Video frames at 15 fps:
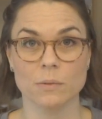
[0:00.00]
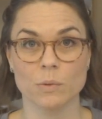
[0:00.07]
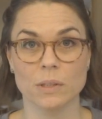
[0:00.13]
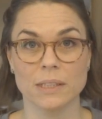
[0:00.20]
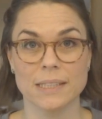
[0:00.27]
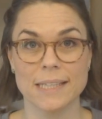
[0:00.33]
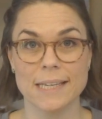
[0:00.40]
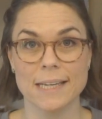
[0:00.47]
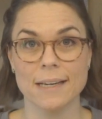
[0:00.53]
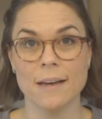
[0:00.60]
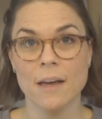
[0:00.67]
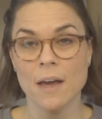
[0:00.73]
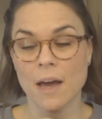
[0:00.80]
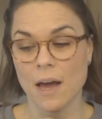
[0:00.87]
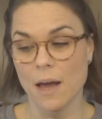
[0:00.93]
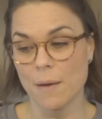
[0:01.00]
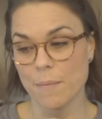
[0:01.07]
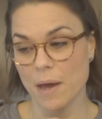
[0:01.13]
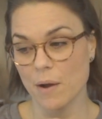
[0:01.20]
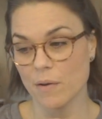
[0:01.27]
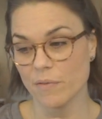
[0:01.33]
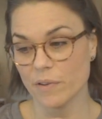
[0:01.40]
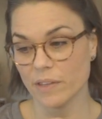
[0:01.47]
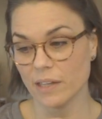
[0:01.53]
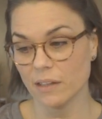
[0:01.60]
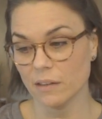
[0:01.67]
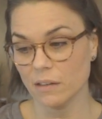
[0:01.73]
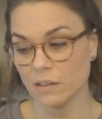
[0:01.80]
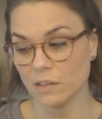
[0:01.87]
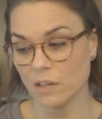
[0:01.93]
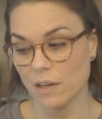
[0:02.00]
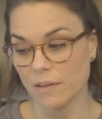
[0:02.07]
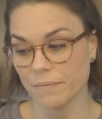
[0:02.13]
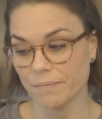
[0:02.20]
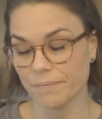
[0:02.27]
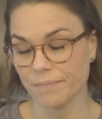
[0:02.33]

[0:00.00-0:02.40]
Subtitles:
We'll see how everything looks on.